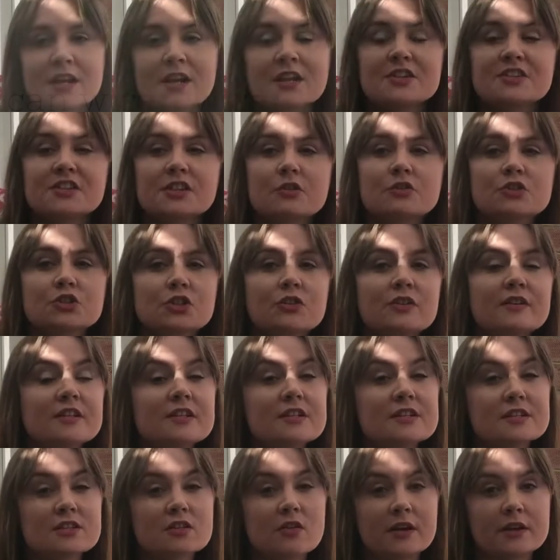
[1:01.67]
So during the
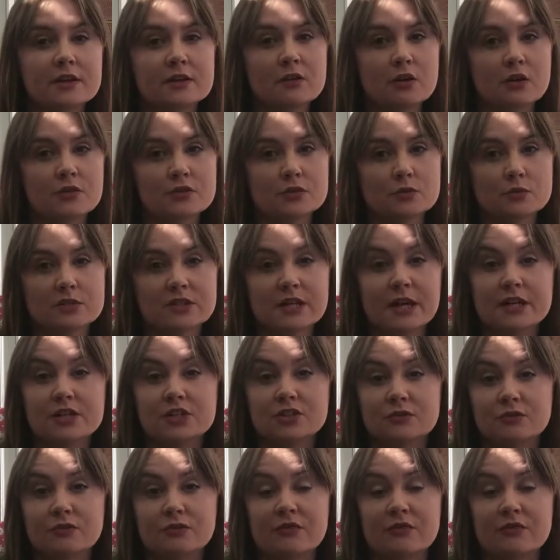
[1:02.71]
design and consultation